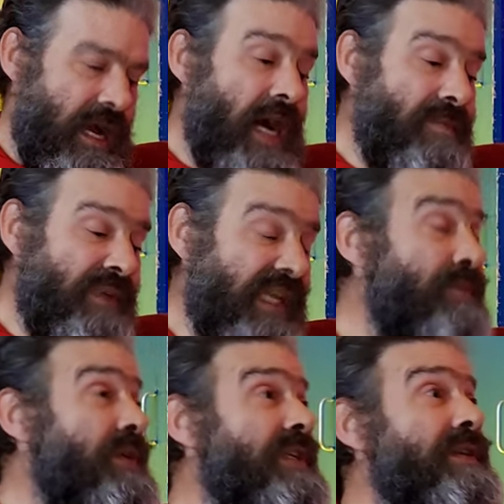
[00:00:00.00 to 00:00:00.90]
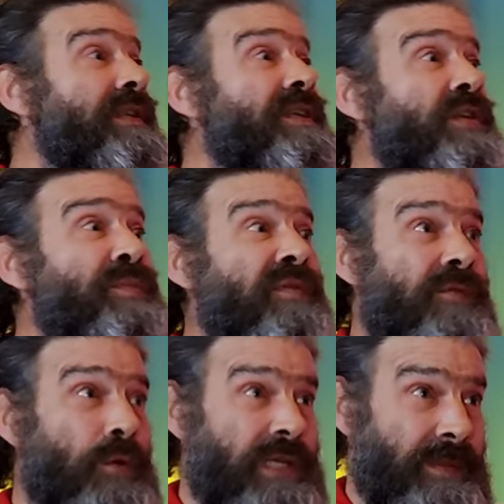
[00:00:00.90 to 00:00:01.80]
I'm saying we're doing, this is
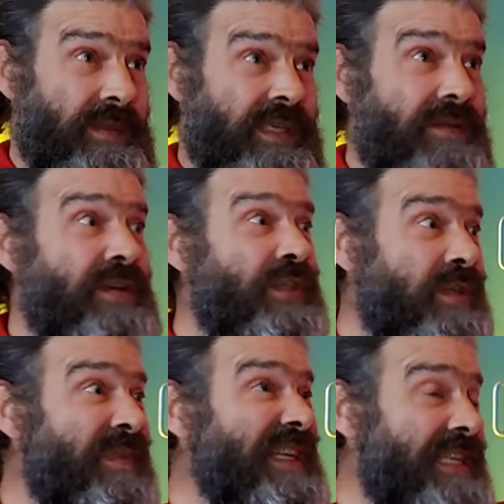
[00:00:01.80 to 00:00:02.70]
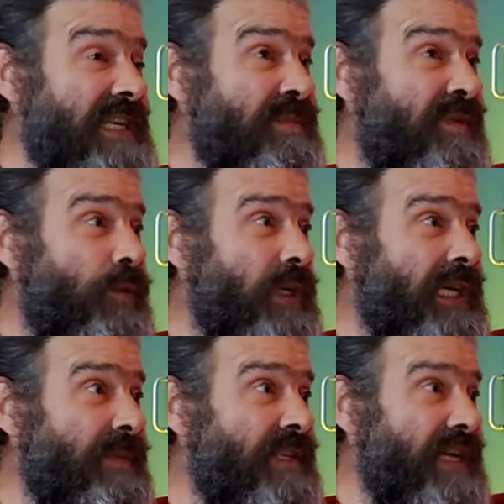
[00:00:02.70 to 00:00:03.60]
before Kim's This is death. before this is immediately before Kim's